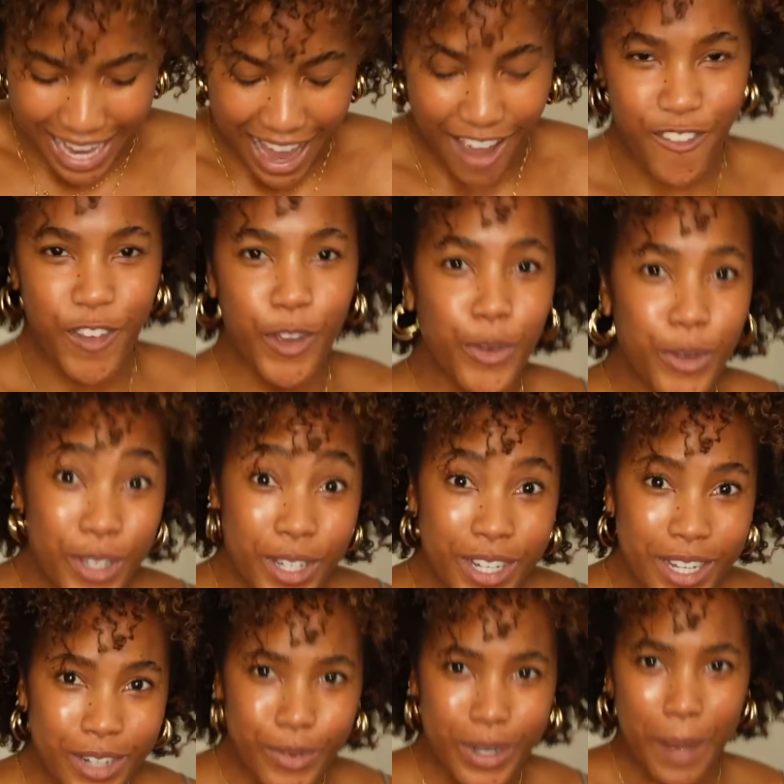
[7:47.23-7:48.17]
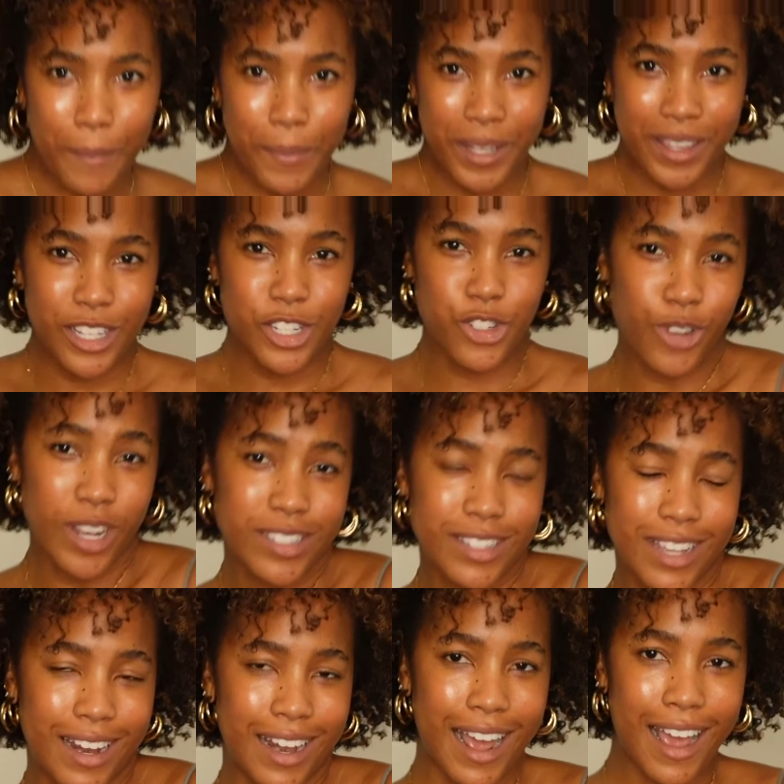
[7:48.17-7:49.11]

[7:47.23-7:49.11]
I feel good when I put this dress on.